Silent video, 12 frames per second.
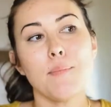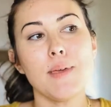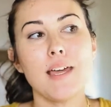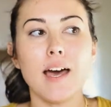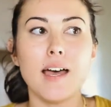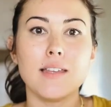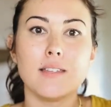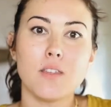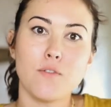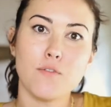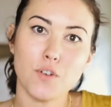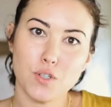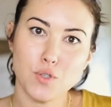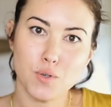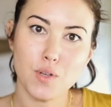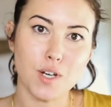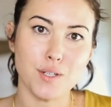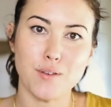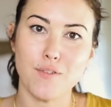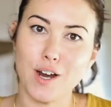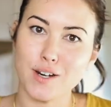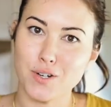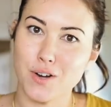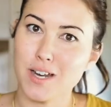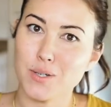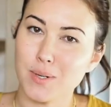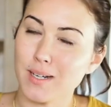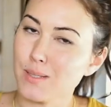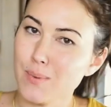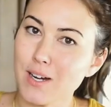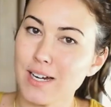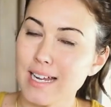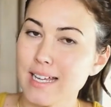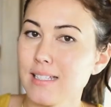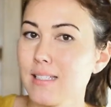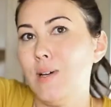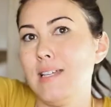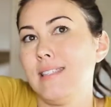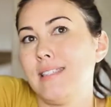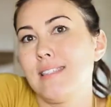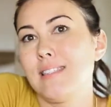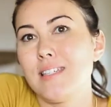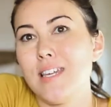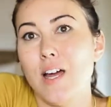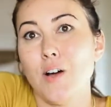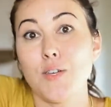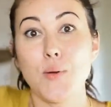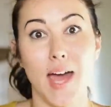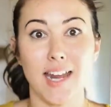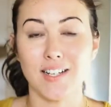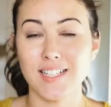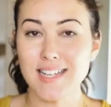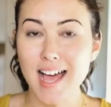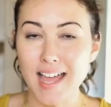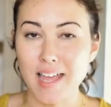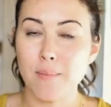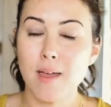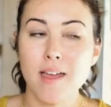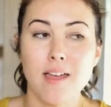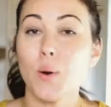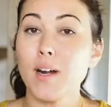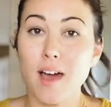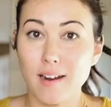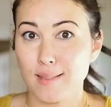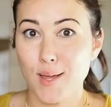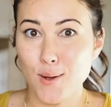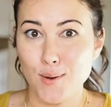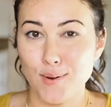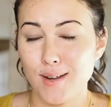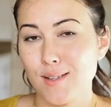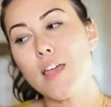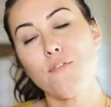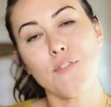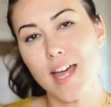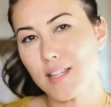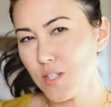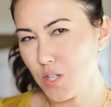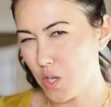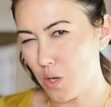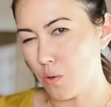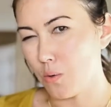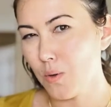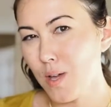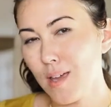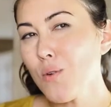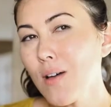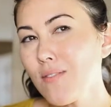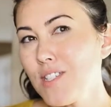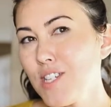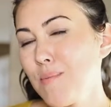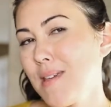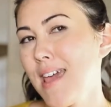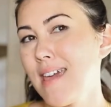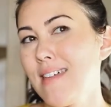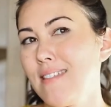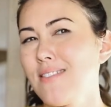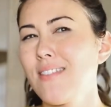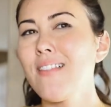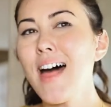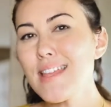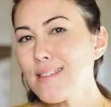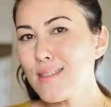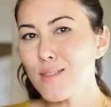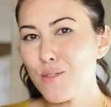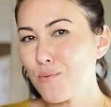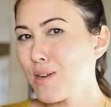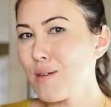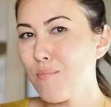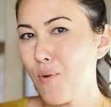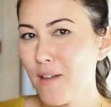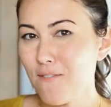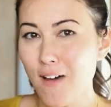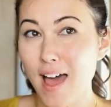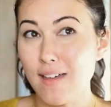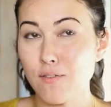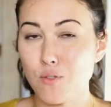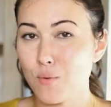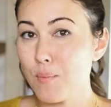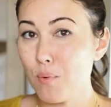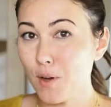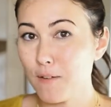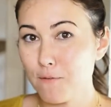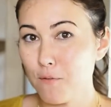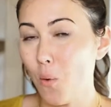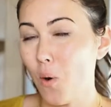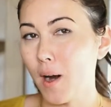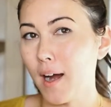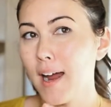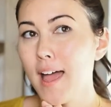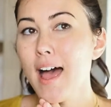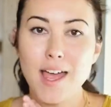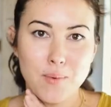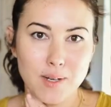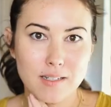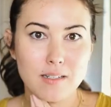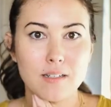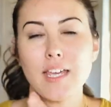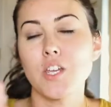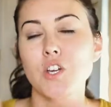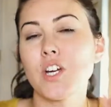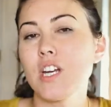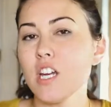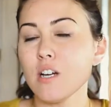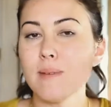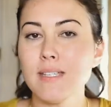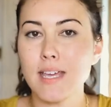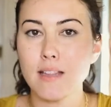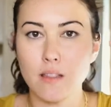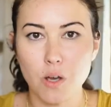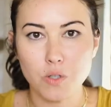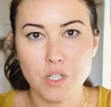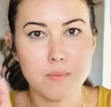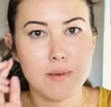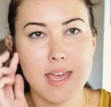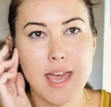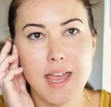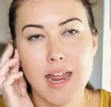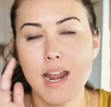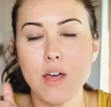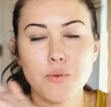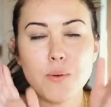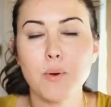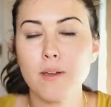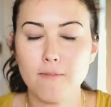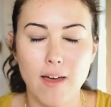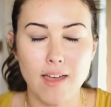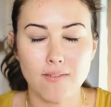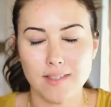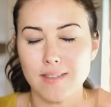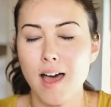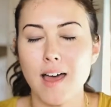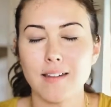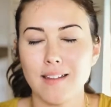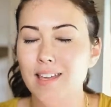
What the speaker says: because the first 2 years of your undergraduate experience was, you had a good time. You are not alone. If that's you, if you have a GPA that's less than 3.5, 3.4, you're going to hear me say low GPA. And now 3.5 is not